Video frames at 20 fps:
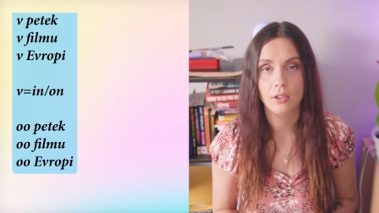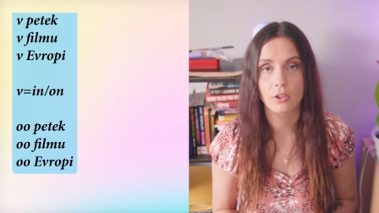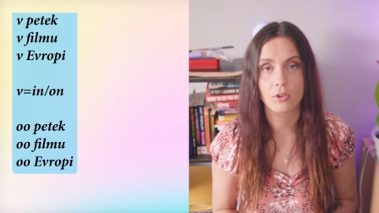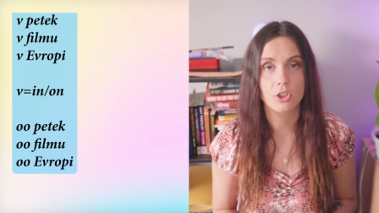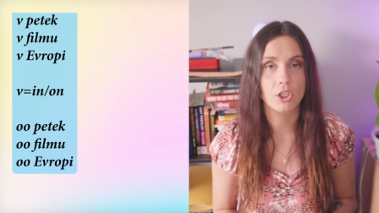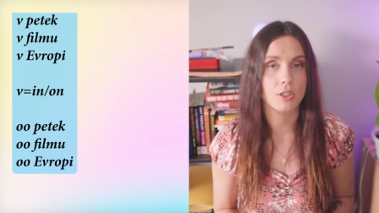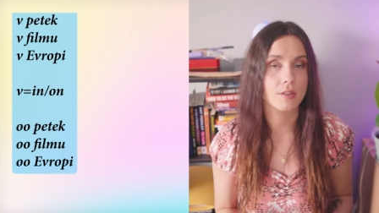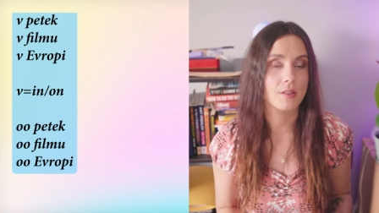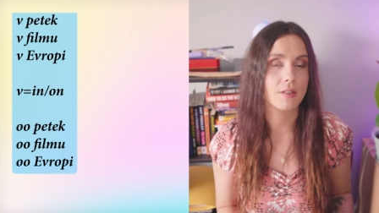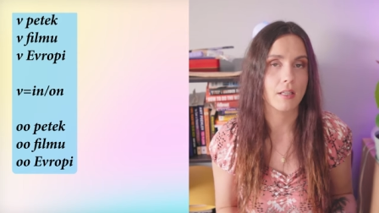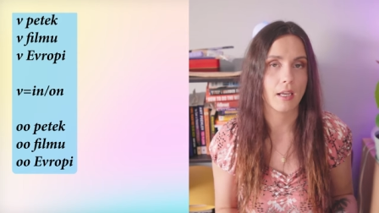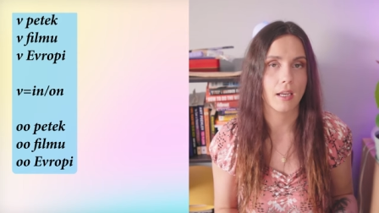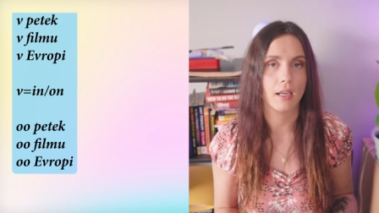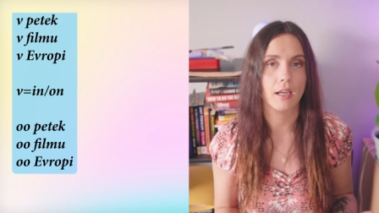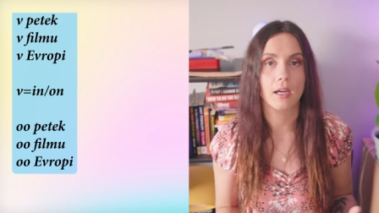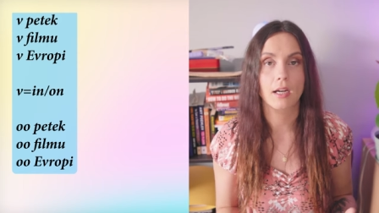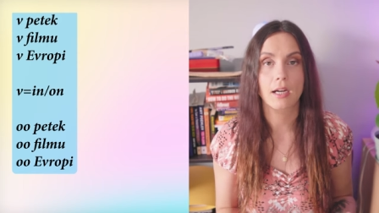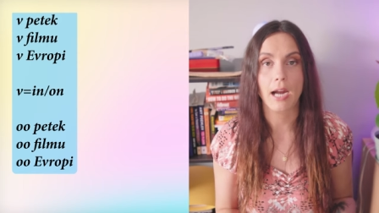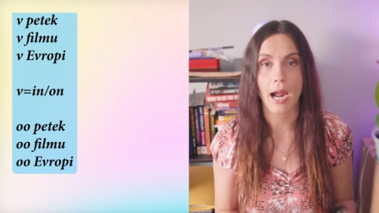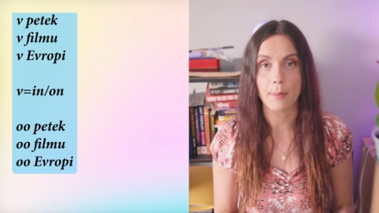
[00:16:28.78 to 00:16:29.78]
You just
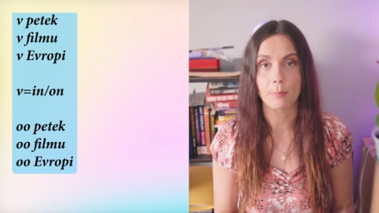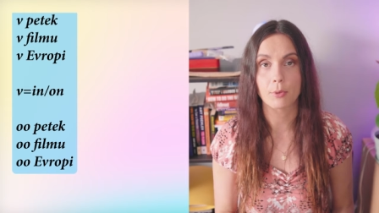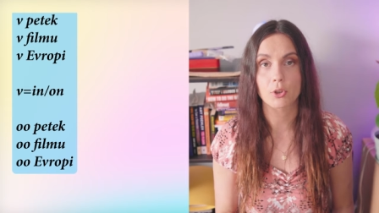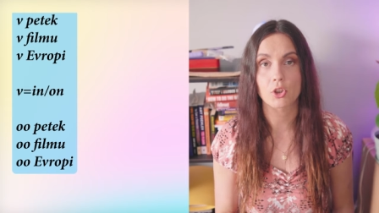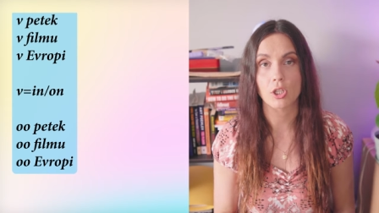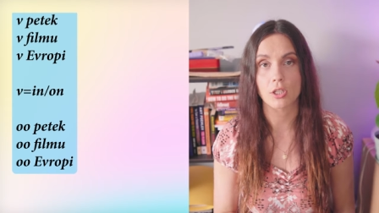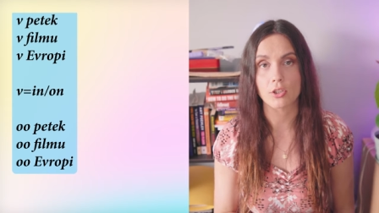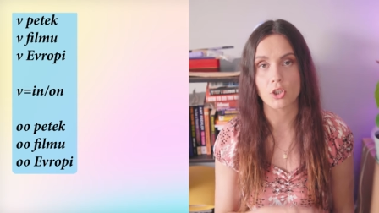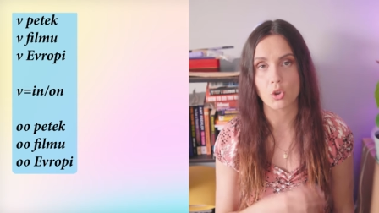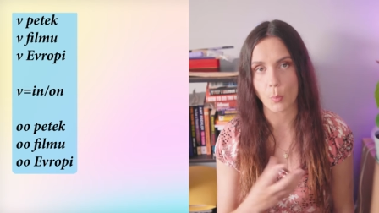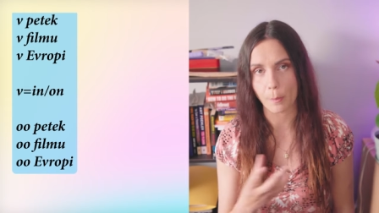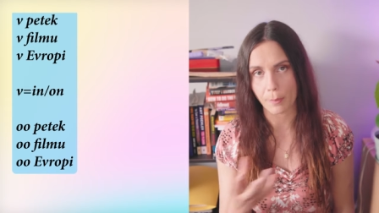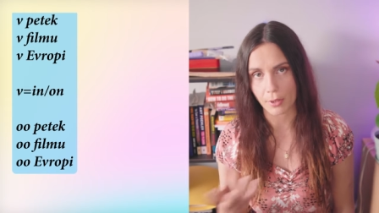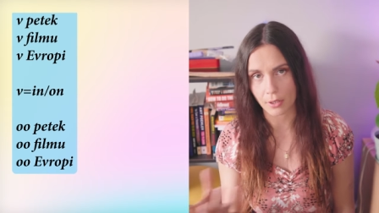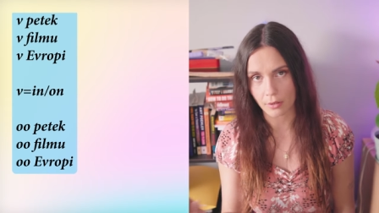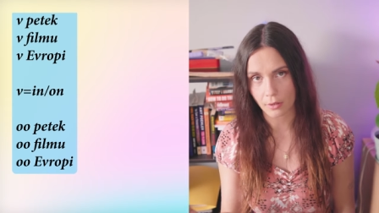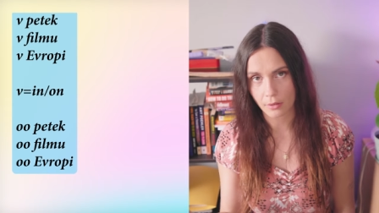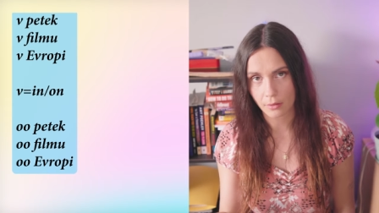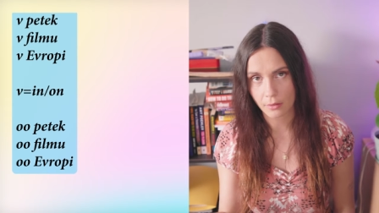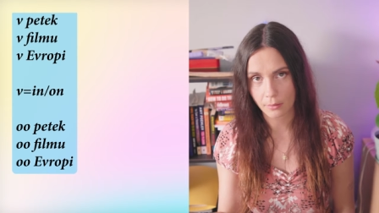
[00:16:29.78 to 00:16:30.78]
say kaj počneš v
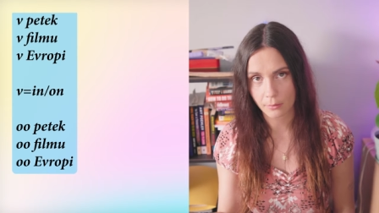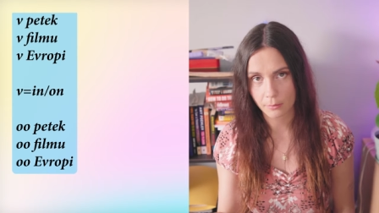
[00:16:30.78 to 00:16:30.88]
petek?